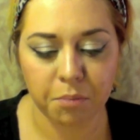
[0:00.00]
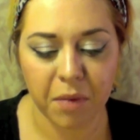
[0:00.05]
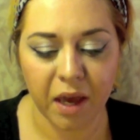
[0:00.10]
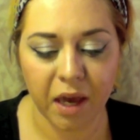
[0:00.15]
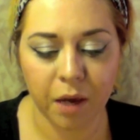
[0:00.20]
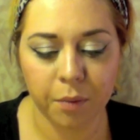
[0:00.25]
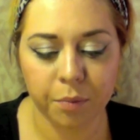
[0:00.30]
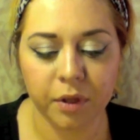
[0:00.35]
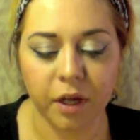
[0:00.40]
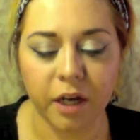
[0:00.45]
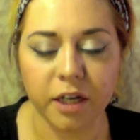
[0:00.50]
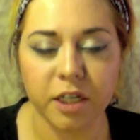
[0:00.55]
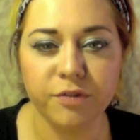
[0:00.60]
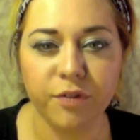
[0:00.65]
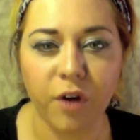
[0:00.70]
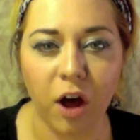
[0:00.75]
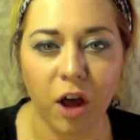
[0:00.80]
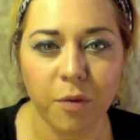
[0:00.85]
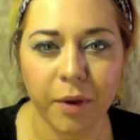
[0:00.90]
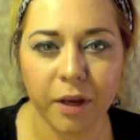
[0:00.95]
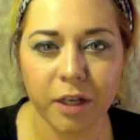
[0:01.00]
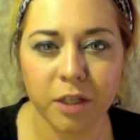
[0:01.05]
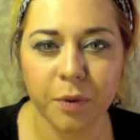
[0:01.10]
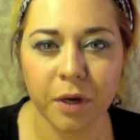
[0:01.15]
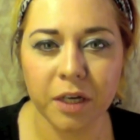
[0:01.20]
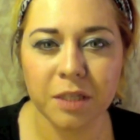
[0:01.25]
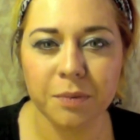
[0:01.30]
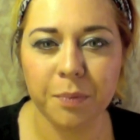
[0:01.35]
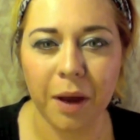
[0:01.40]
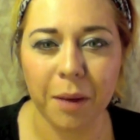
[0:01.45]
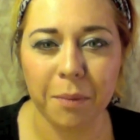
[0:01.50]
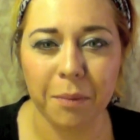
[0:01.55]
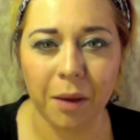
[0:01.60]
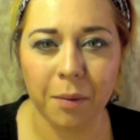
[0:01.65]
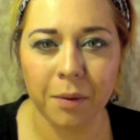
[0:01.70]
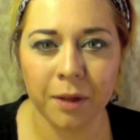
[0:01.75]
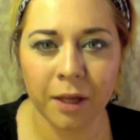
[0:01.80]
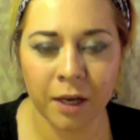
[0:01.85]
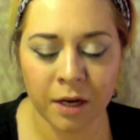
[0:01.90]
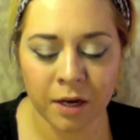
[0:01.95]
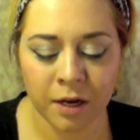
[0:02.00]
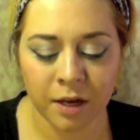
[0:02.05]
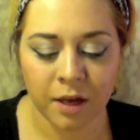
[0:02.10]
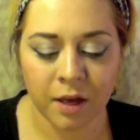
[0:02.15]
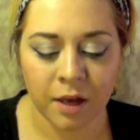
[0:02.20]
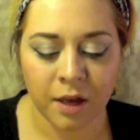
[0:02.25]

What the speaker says: Mega Plush Volume Express by Maybelline.